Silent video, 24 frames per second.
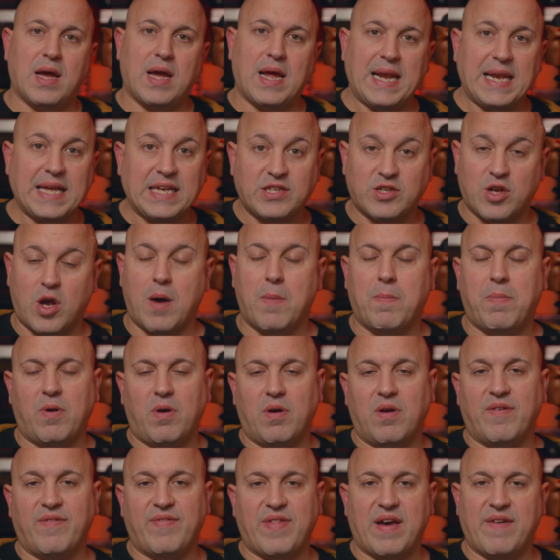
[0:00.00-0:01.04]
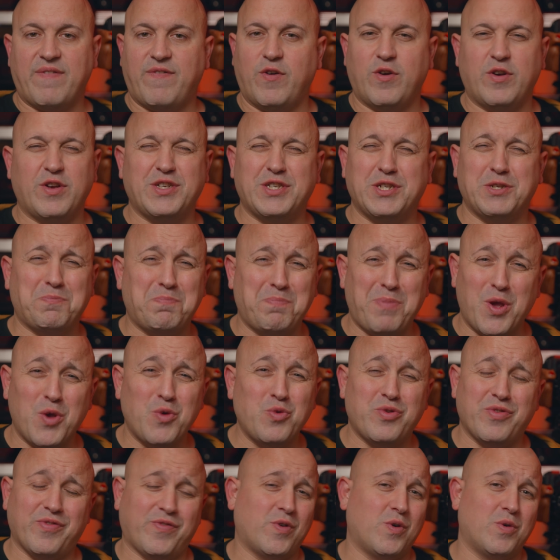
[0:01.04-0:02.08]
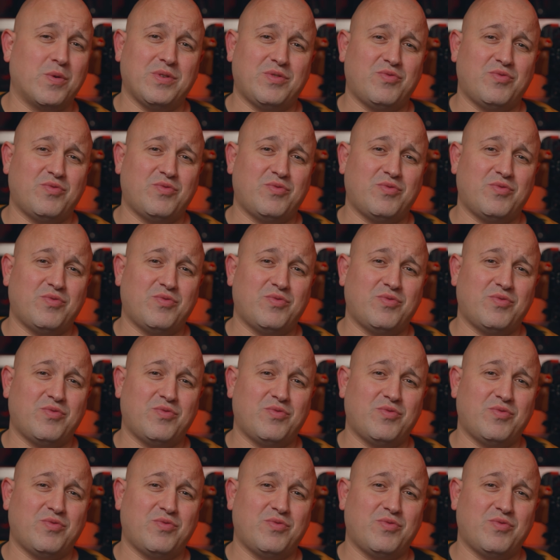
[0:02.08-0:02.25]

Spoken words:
an example of that footage. It's beautiful.